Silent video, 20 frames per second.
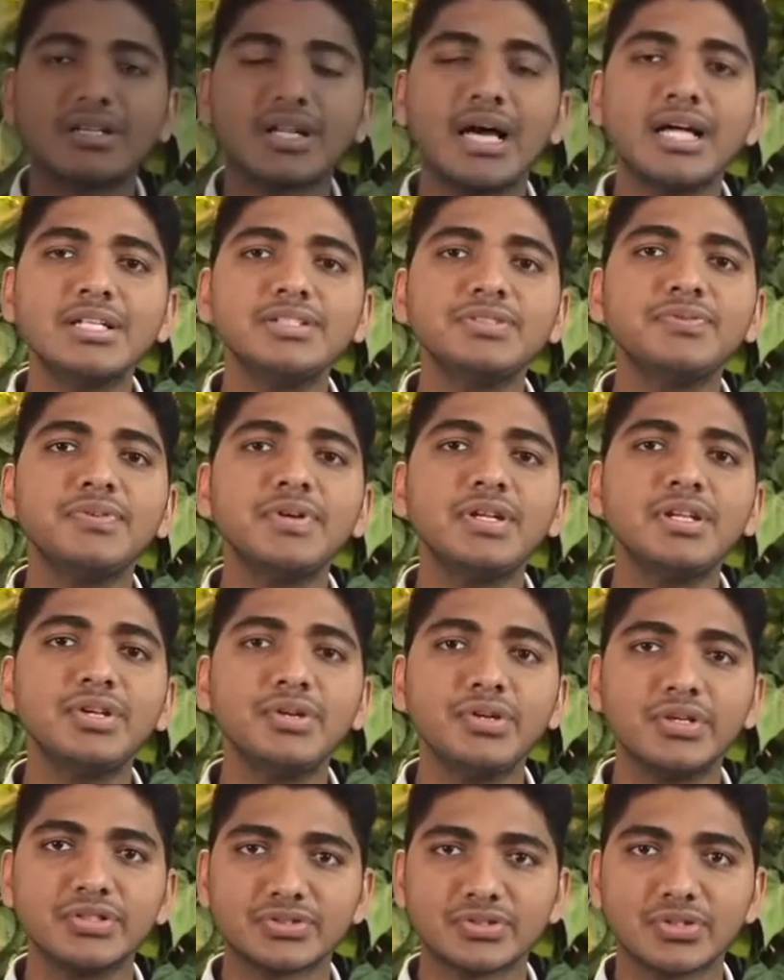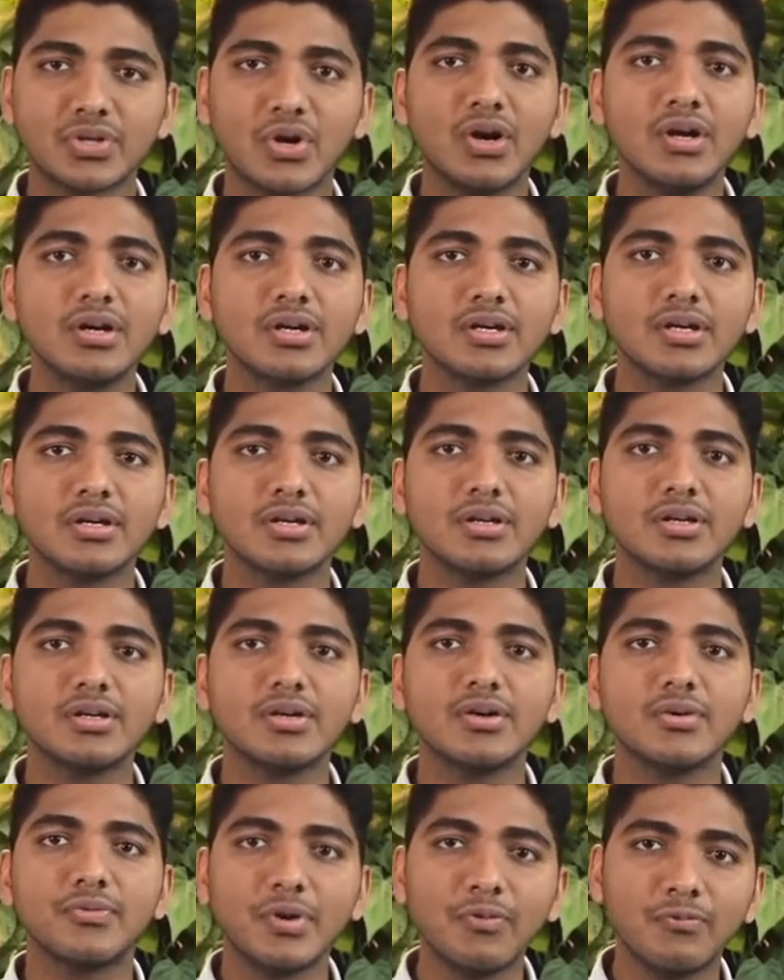transferring your
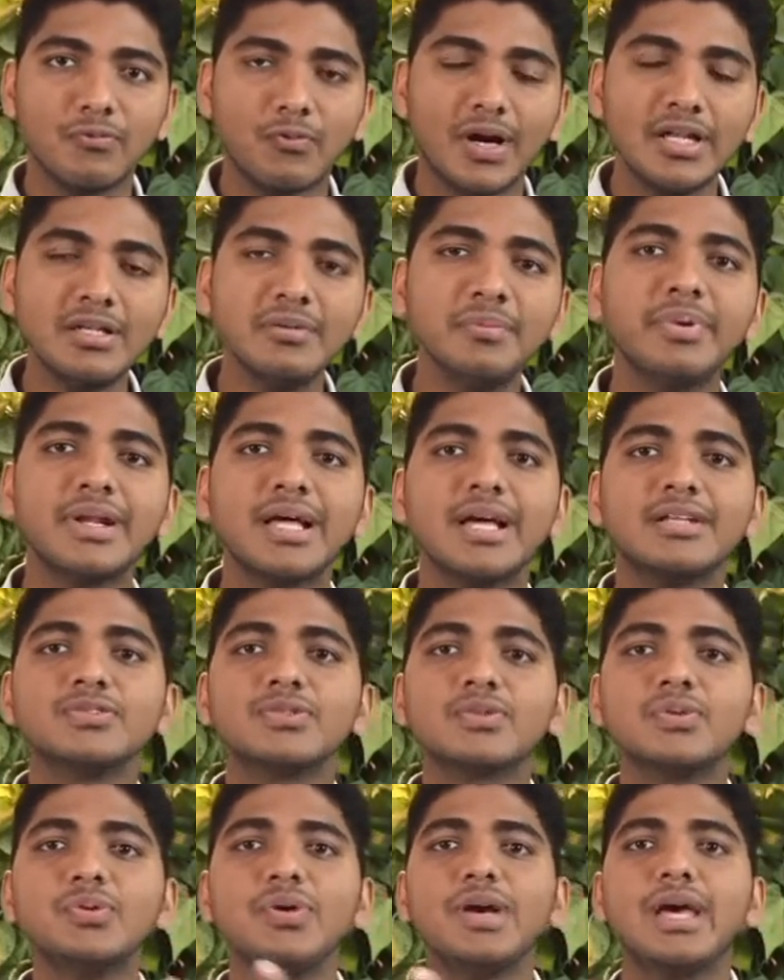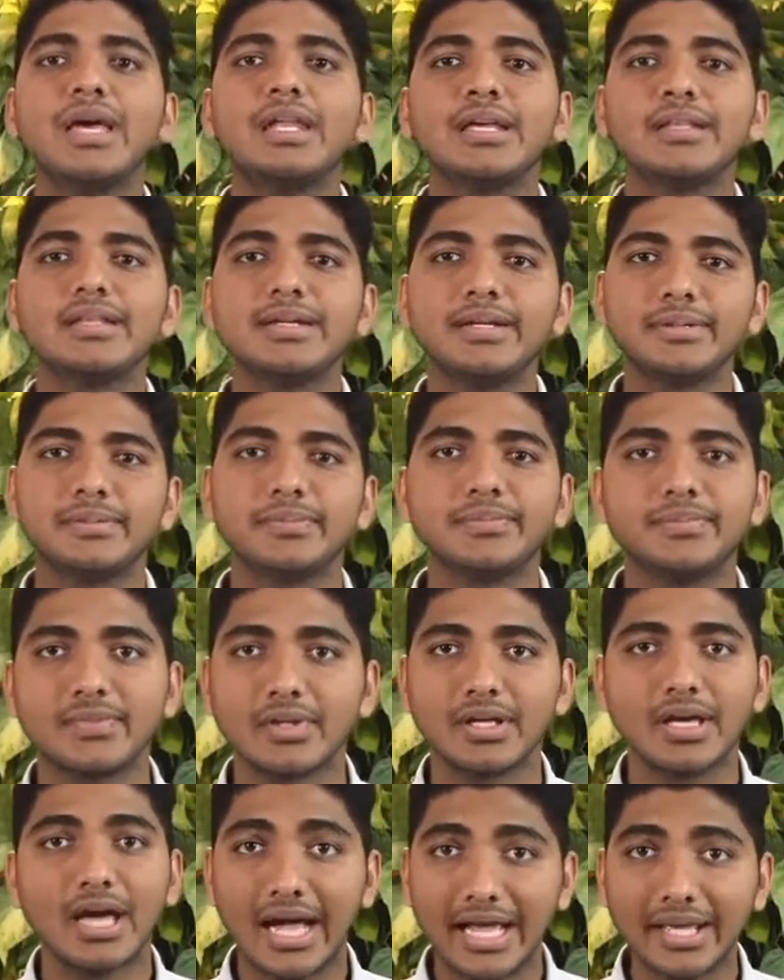stock from one branch to another.
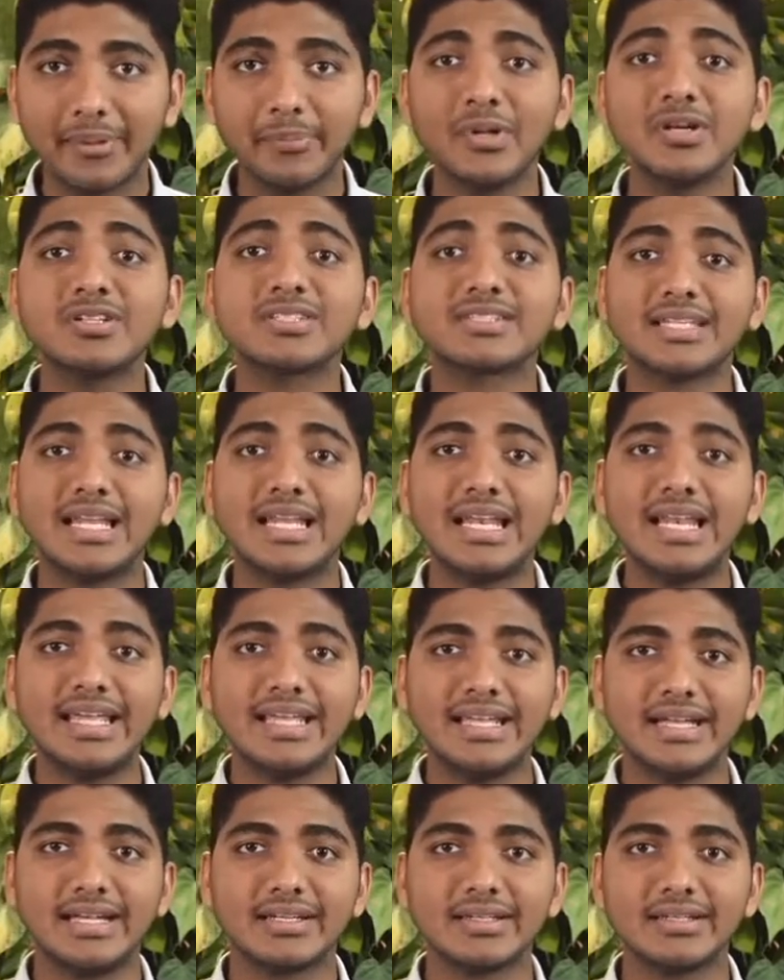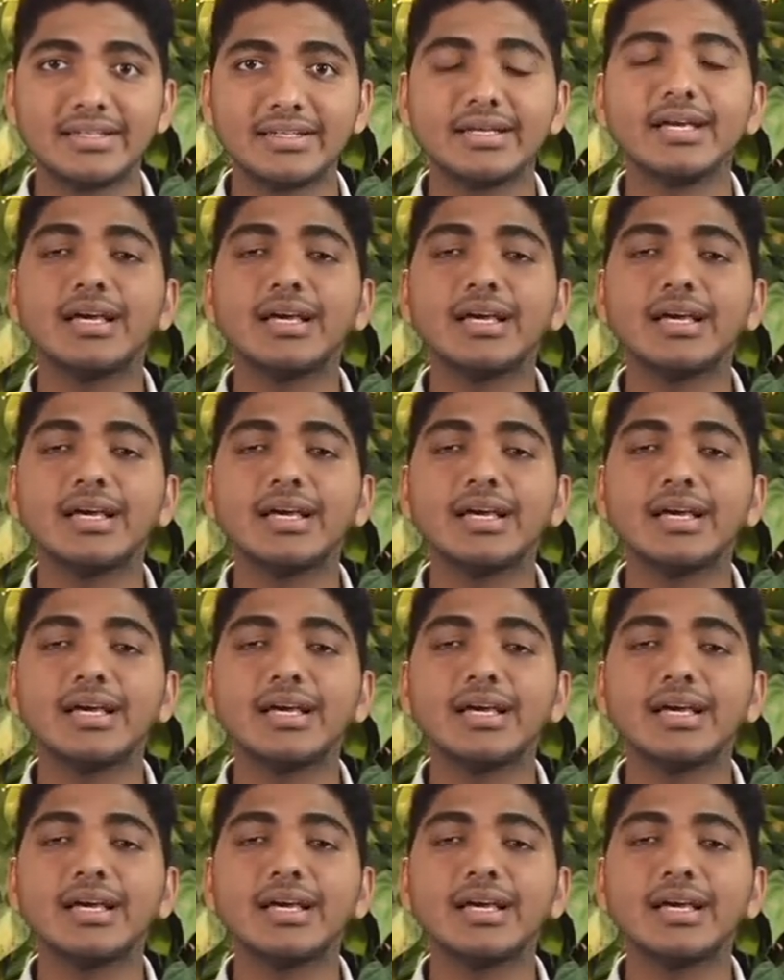I am not selling it.